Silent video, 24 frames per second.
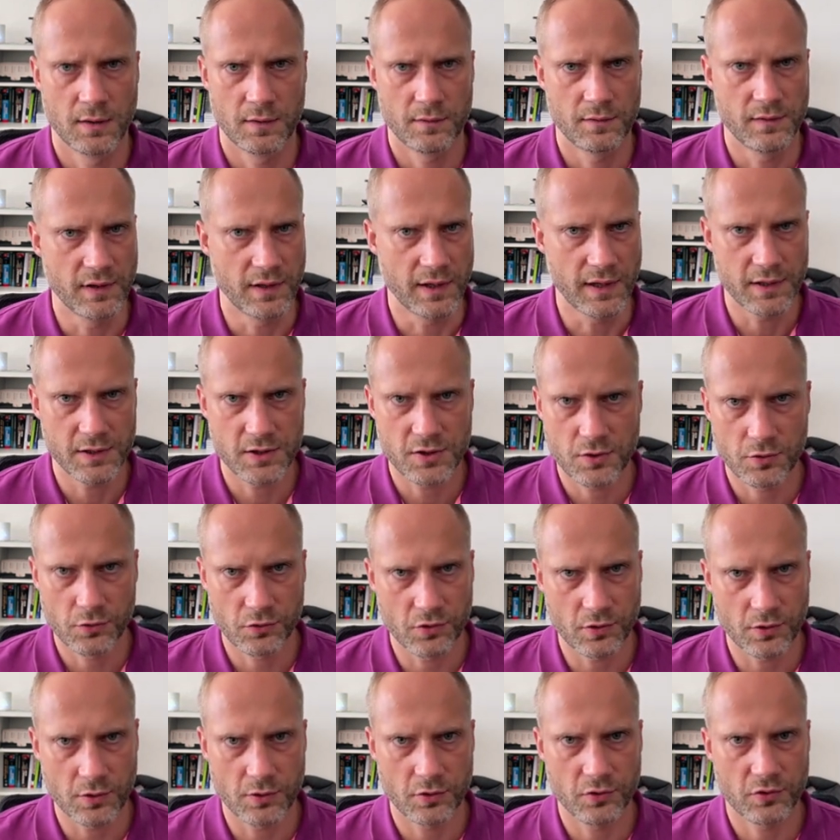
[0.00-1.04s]
there are
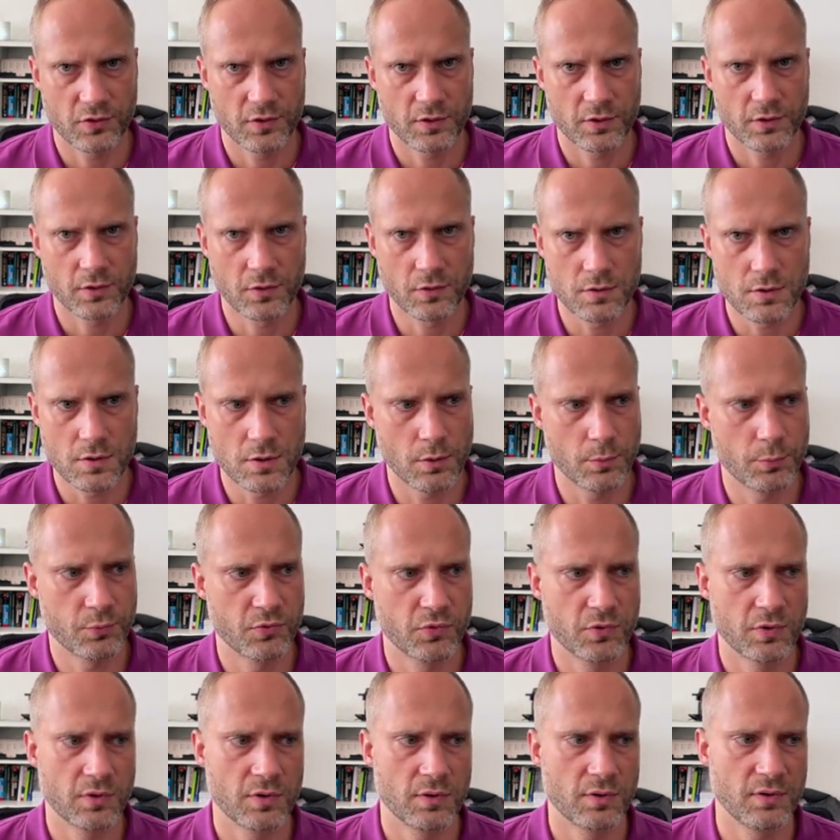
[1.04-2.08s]
users,
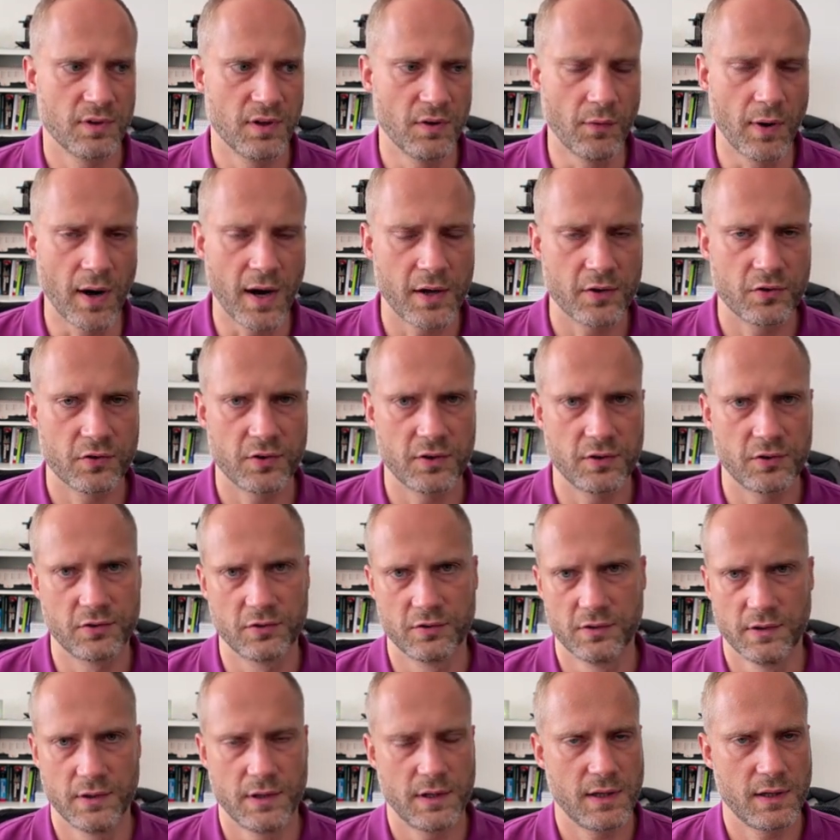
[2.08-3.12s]
groups,
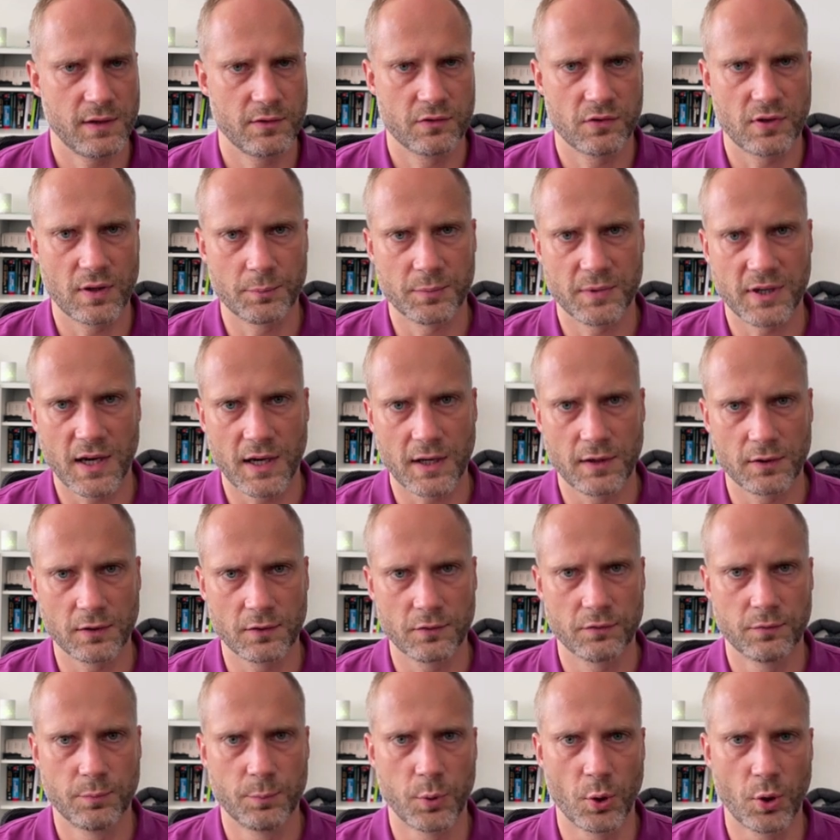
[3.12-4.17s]
devices, and some kind
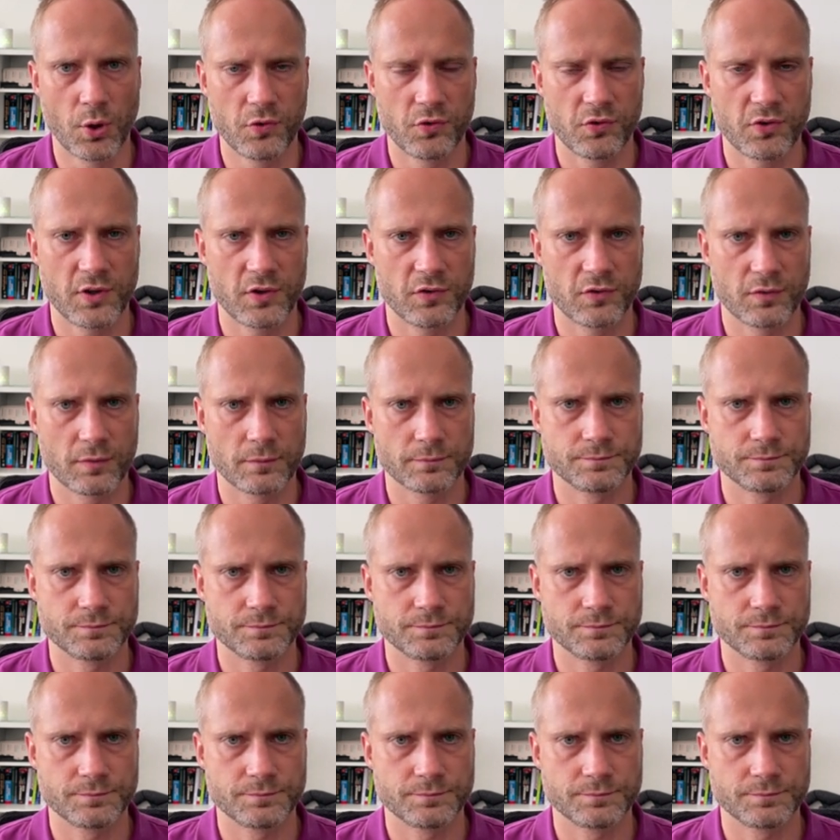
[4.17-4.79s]
of policies.